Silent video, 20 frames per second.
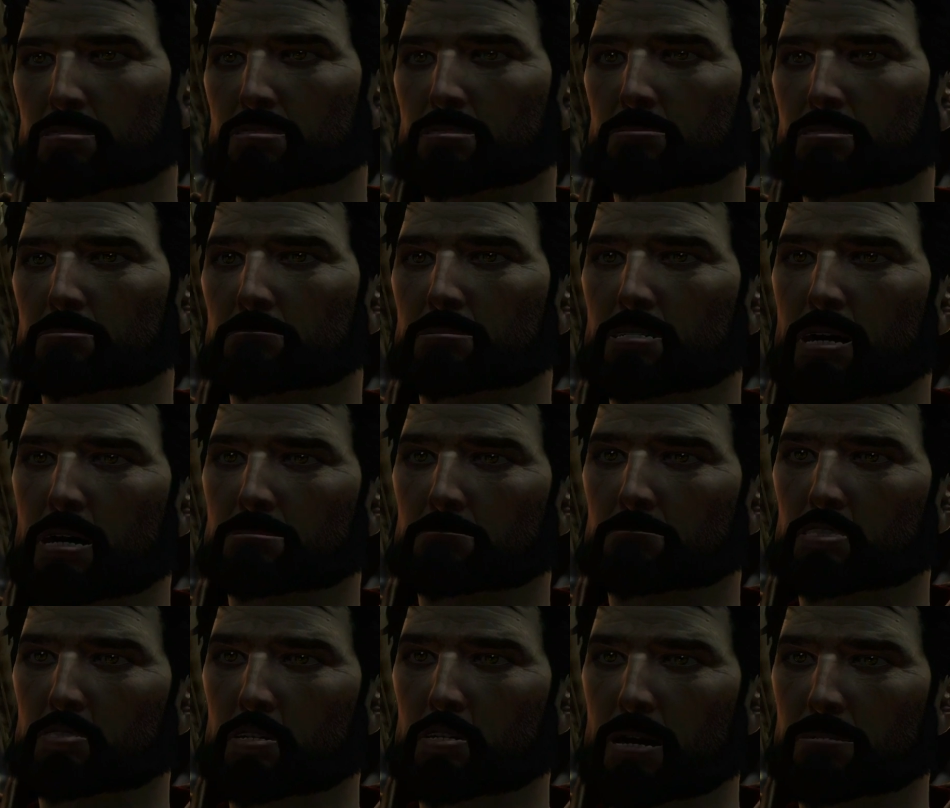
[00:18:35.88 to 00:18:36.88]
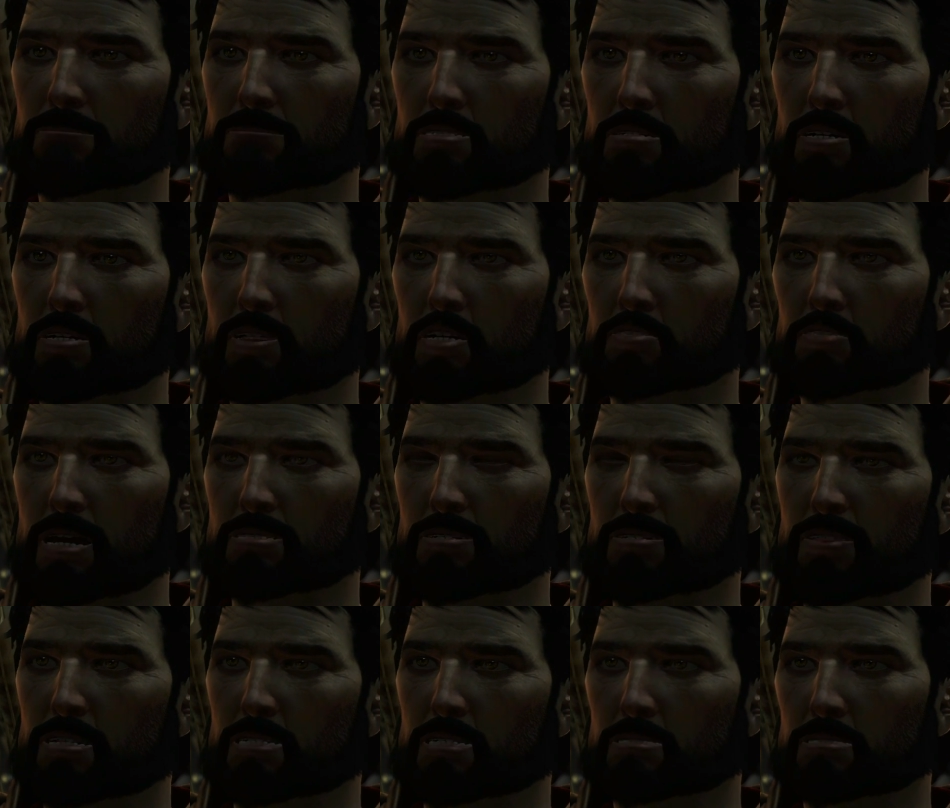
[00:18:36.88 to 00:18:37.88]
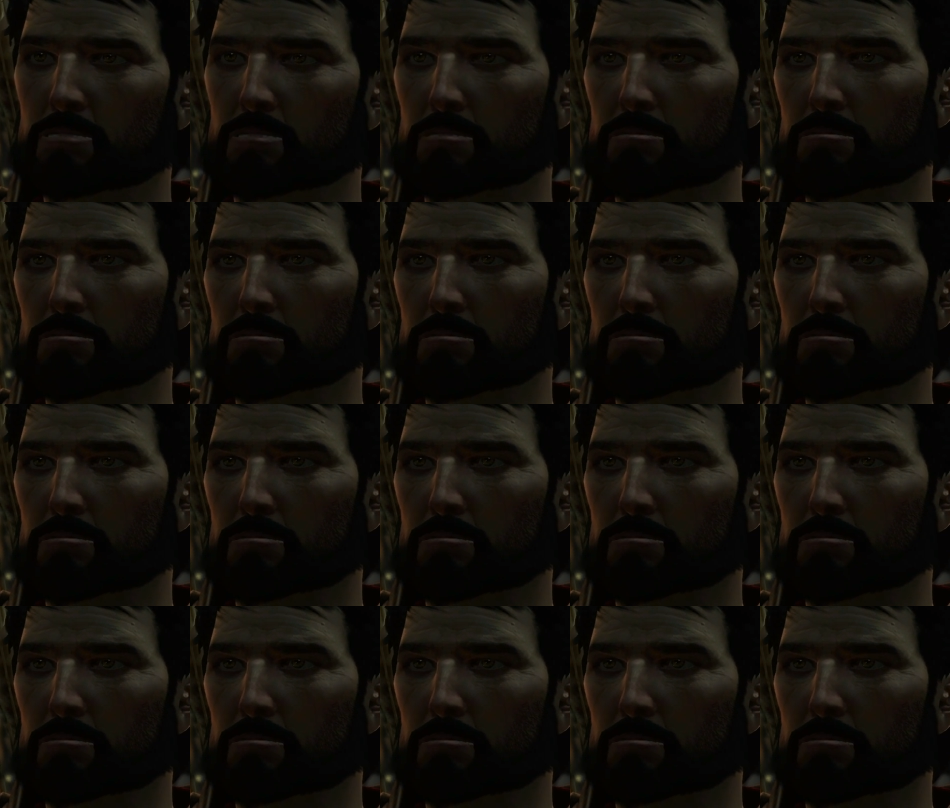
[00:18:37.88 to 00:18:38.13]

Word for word: Sometimes you have to do the right thing.